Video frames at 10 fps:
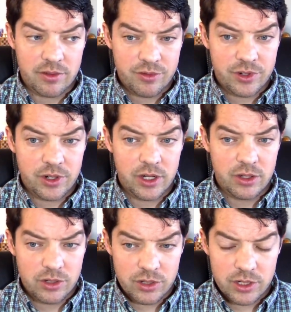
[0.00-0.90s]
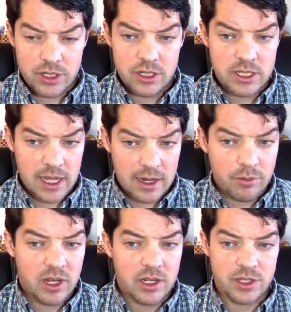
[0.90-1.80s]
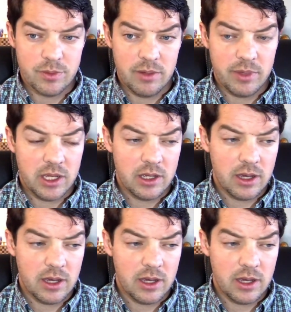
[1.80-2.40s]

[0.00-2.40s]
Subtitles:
for a good 10 minutes maybe,